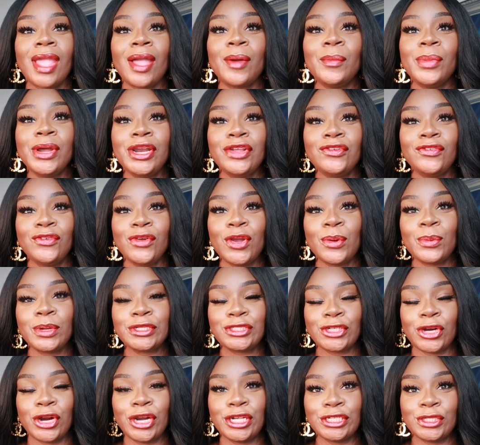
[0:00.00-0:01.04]
But if you're a
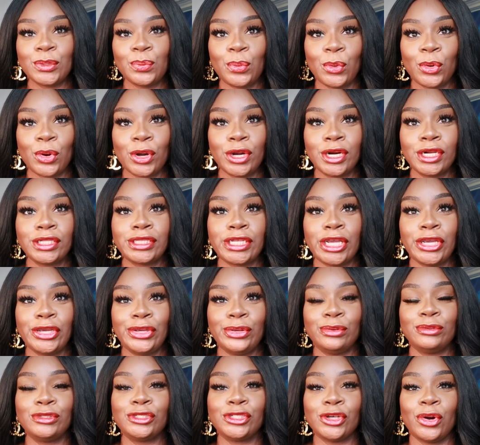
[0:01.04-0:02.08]
returning supporter, thank
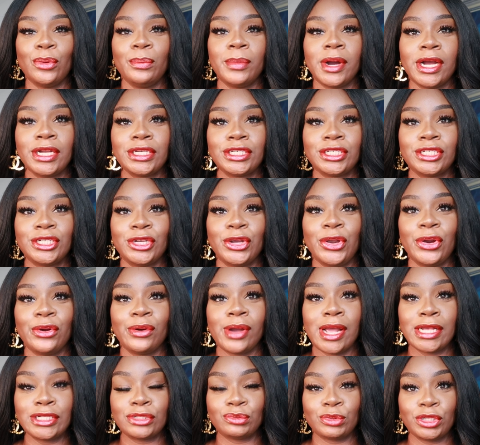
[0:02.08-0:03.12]
you so much. Your girl
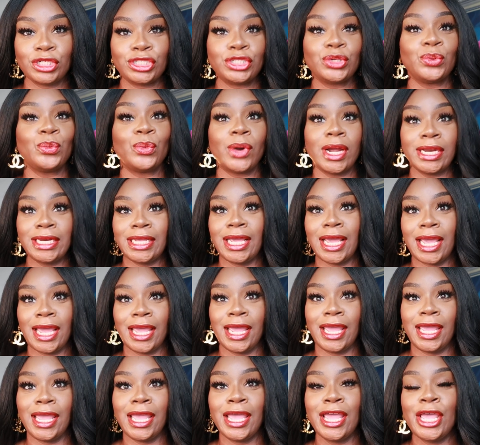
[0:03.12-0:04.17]
has reached
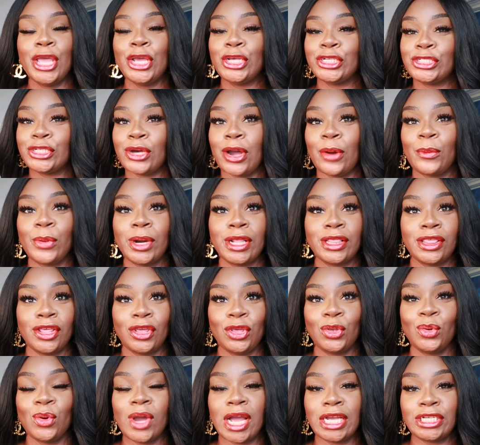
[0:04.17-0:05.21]
1K. So I want to thank
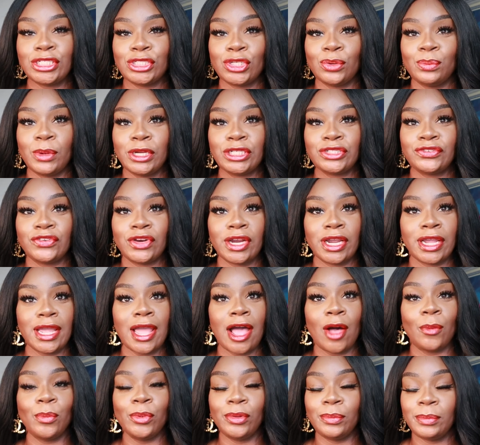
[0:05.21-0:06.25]
you guys so much for
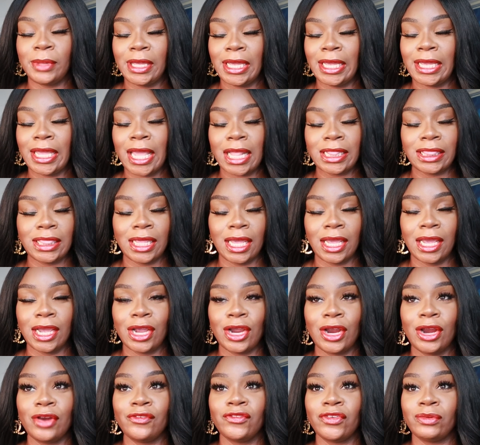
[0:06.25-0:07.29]
helping me get
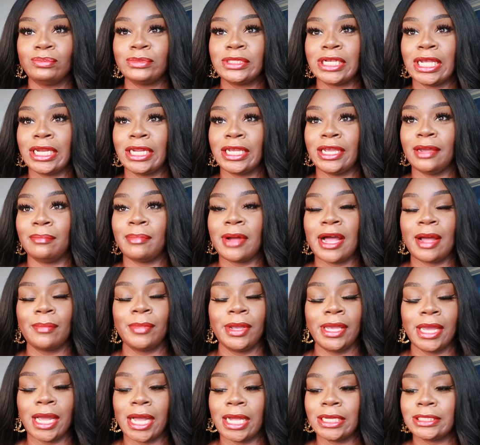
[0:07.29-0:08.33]
there, from telling your mama,
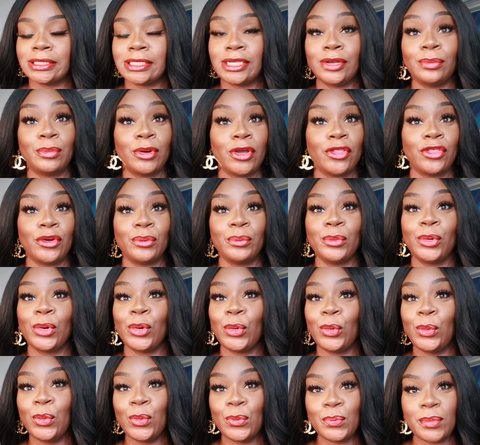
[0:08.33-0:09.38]
your auntie, your brother,
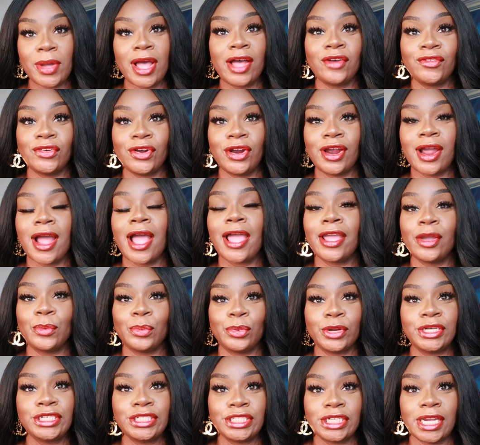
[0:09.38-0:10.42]
whomever. I
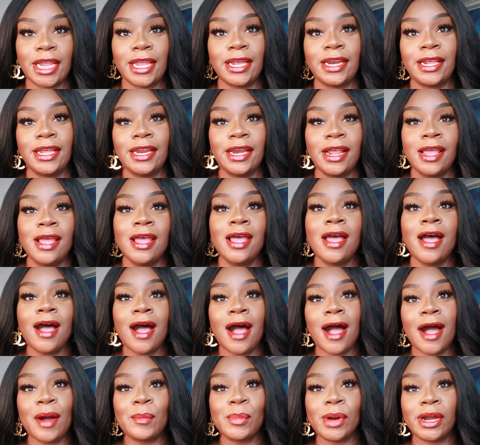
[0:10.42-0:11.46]
appreciate it.
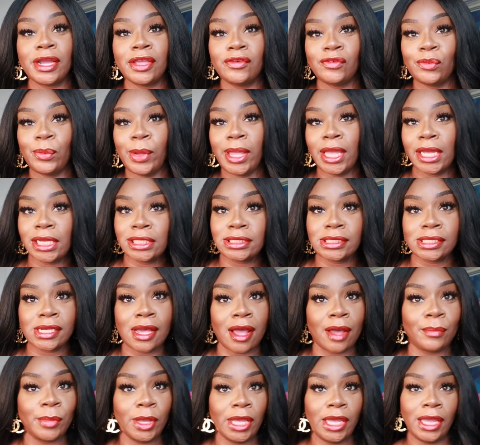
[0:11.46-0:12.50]
Um, a giveaway is
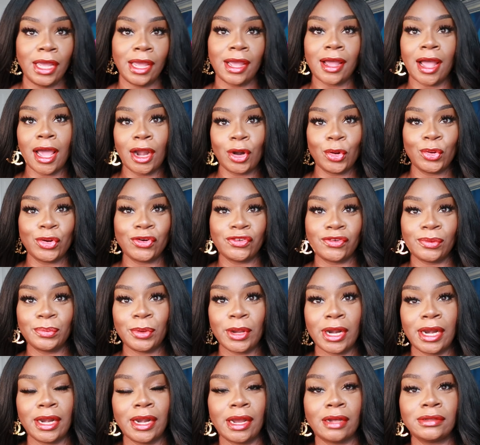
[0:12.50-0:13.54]
coming. I don't know if I'm
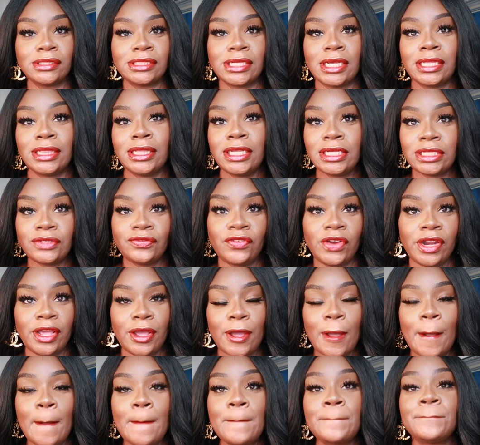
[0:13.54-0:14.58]
going to announce it in this
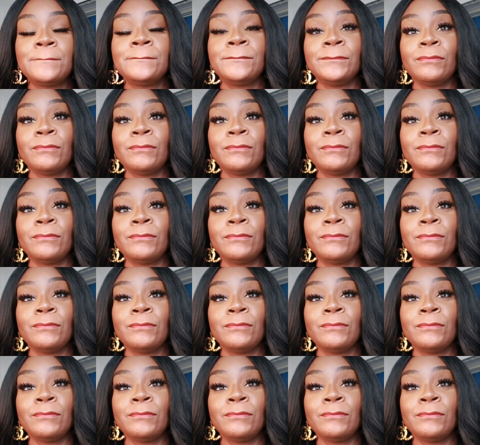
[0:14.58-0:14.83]
video